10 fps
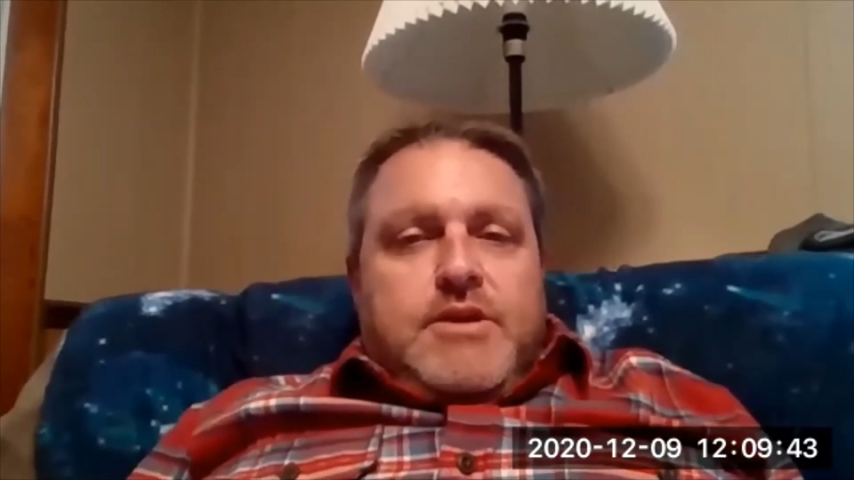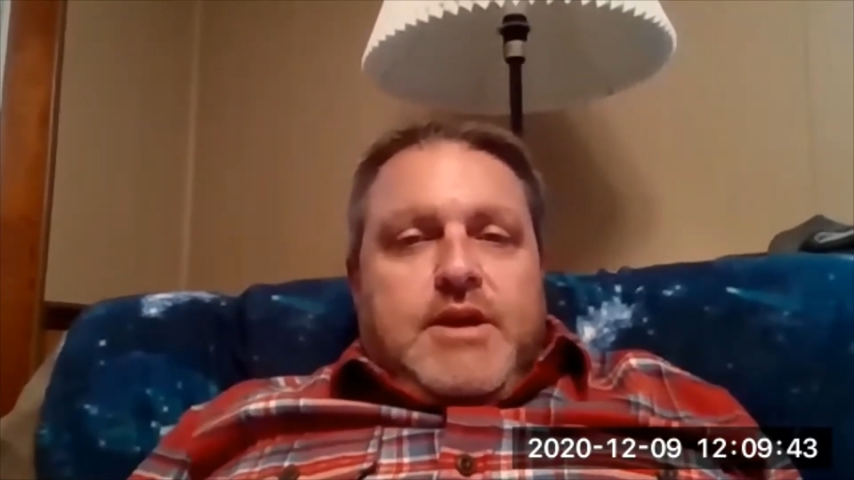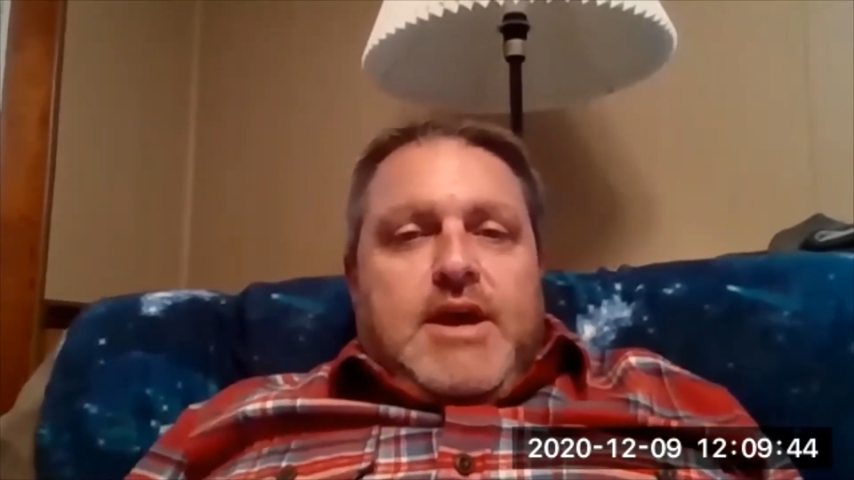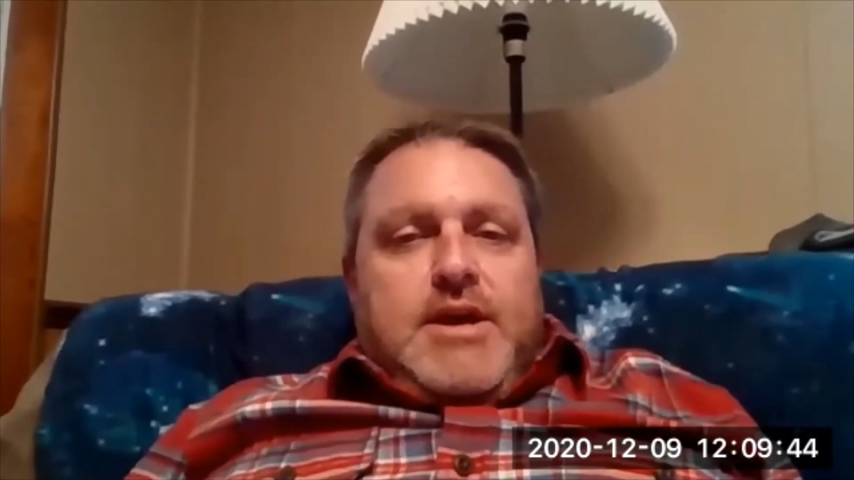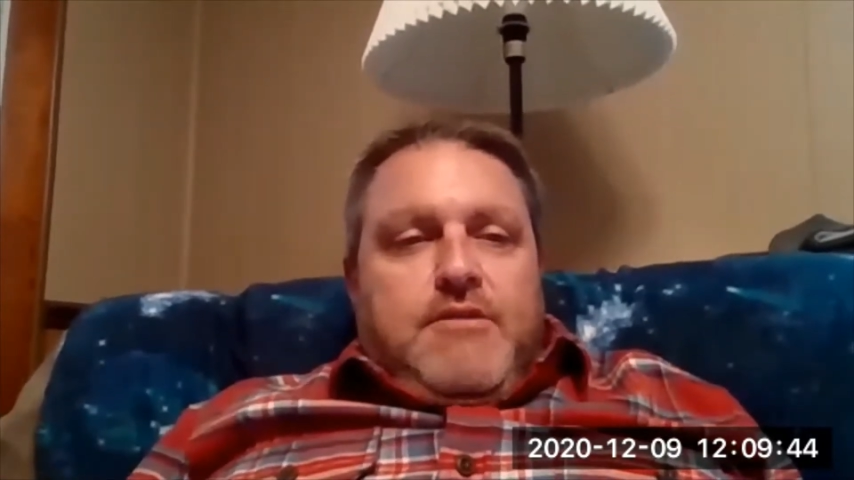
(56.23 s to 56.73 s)

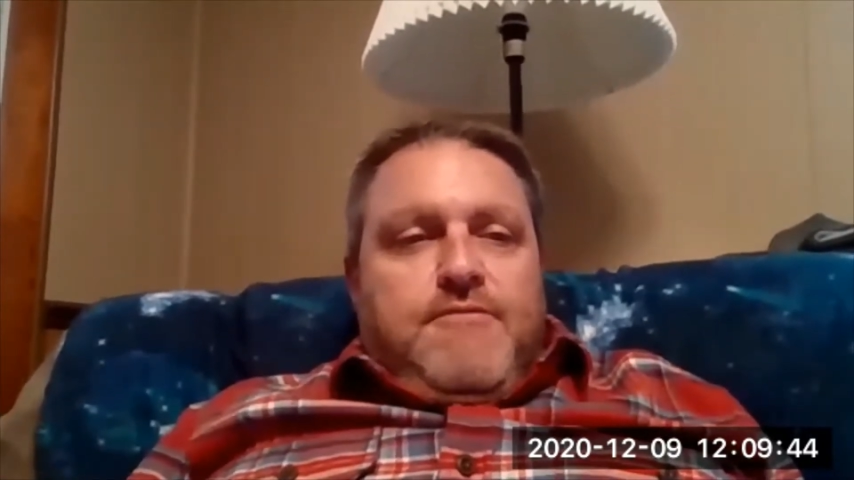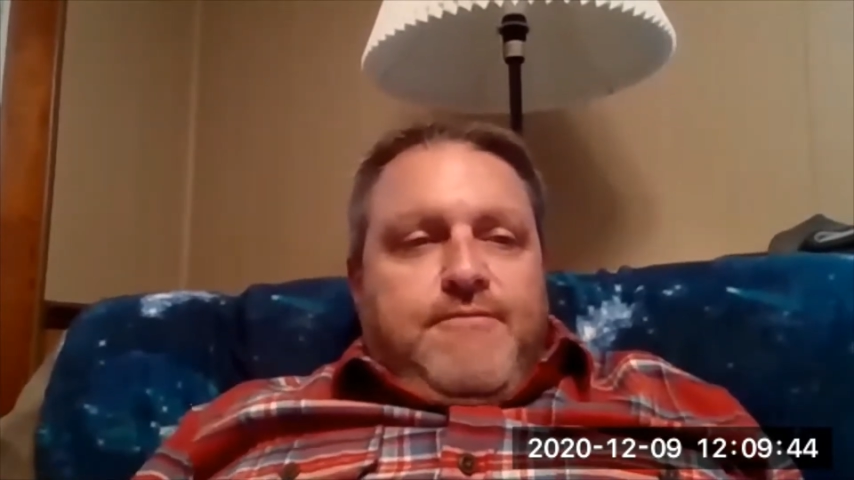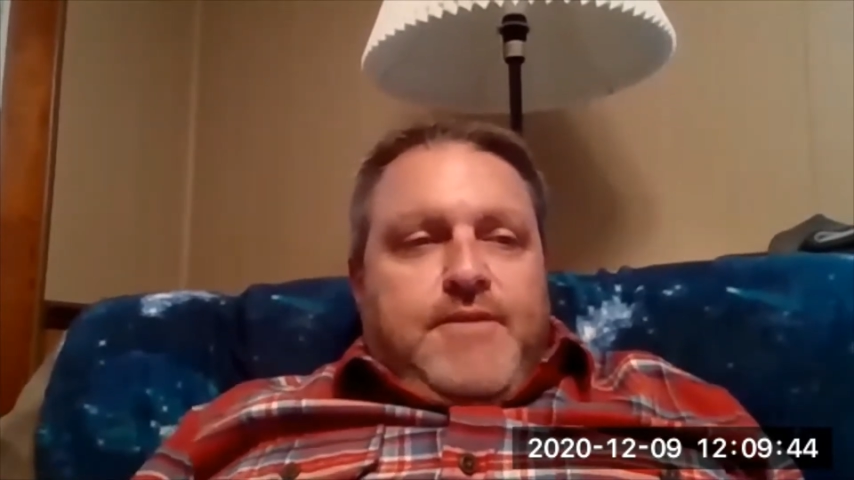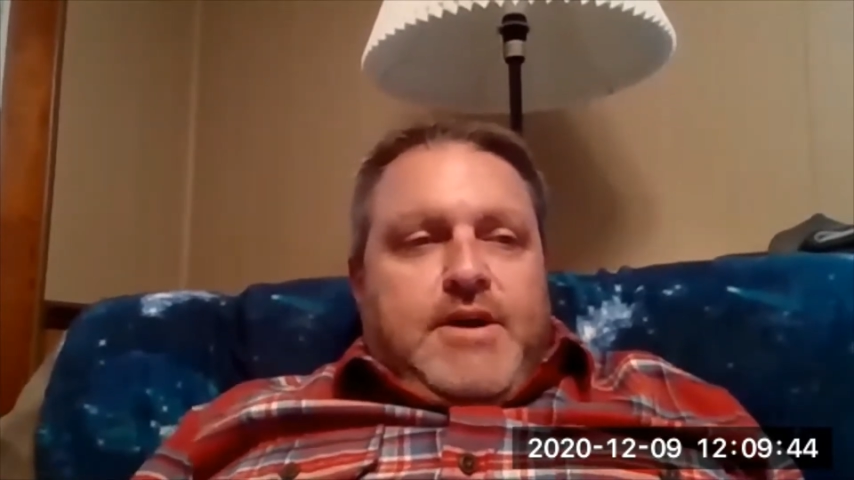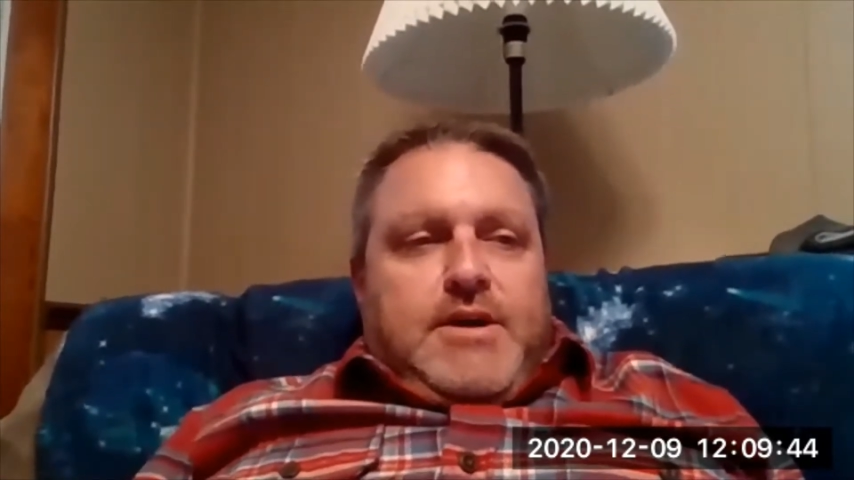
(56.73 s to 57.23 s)
kind
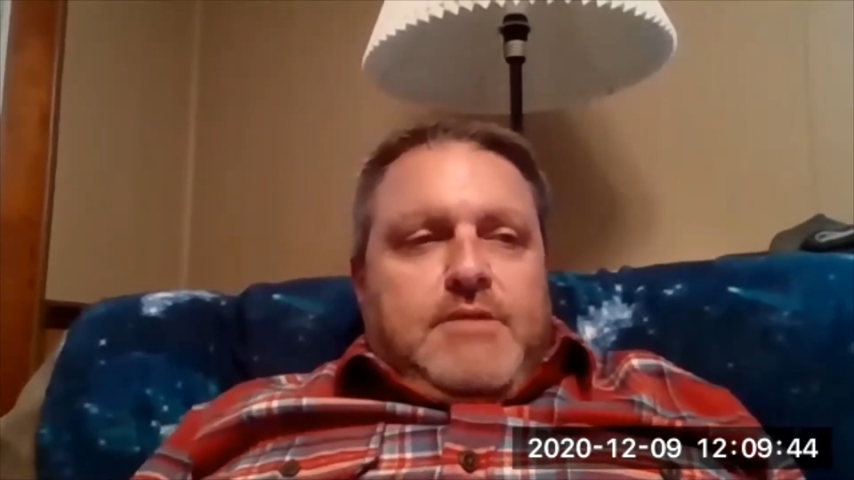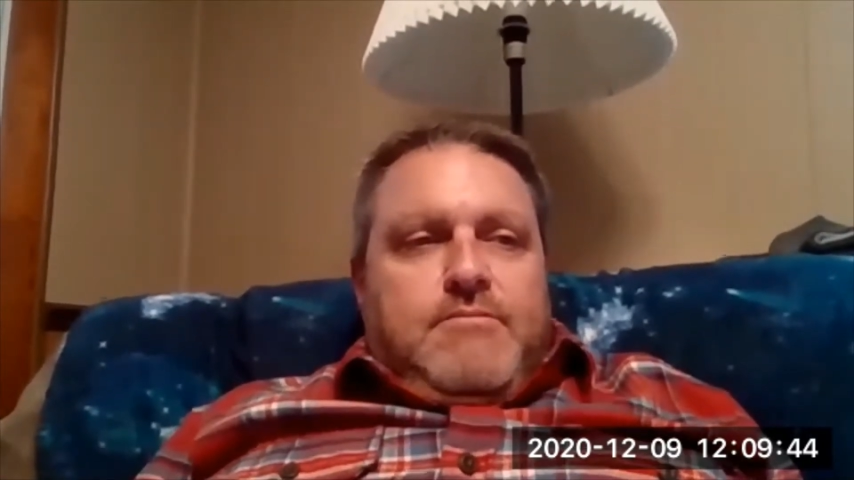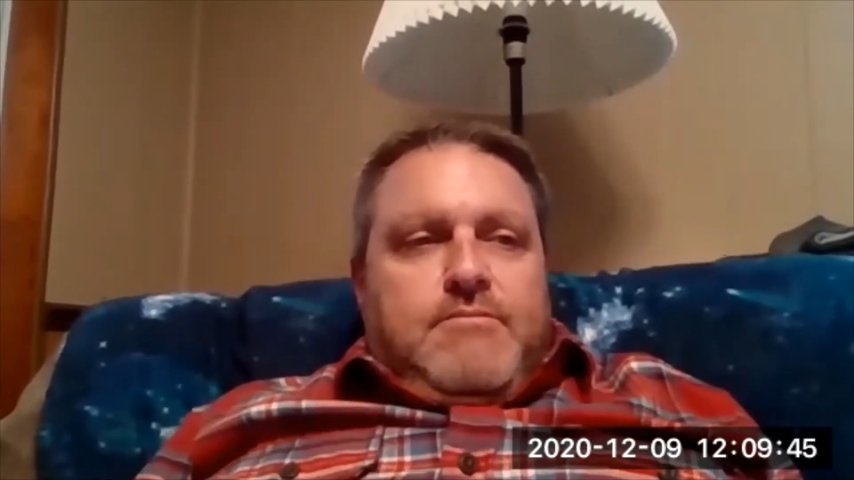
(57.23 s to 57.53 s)
of